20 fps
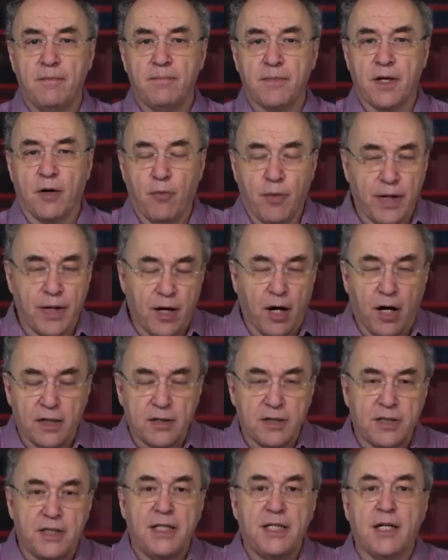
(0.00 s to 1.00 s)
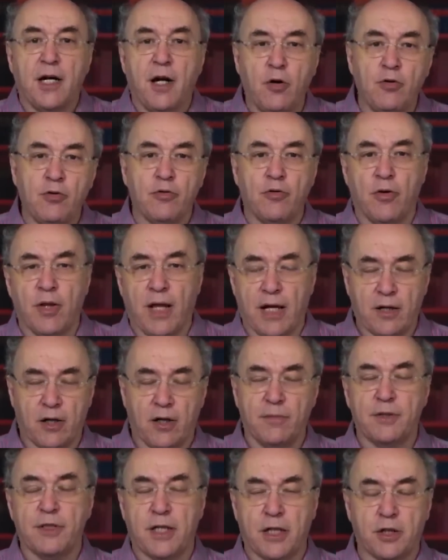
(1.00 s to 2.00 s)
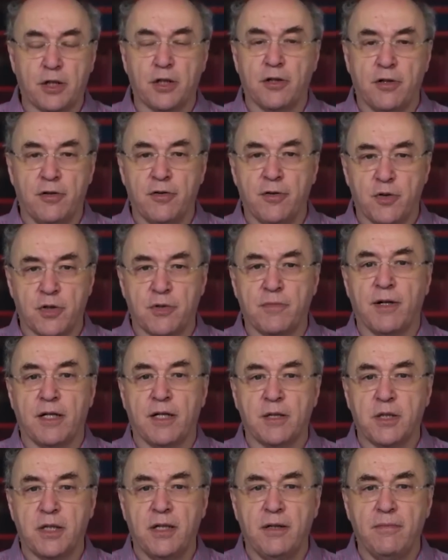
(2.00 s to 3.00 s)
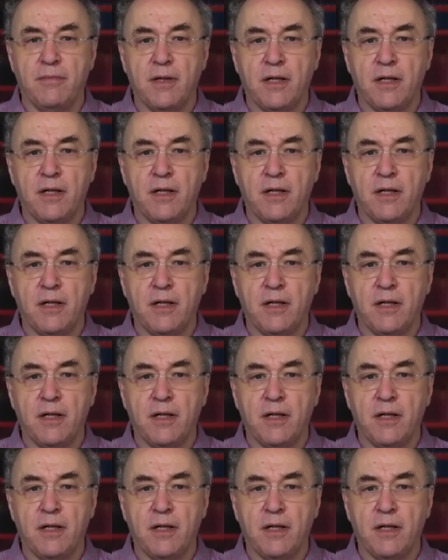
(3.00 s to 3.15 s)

that we can't decode all that computational irreducibility.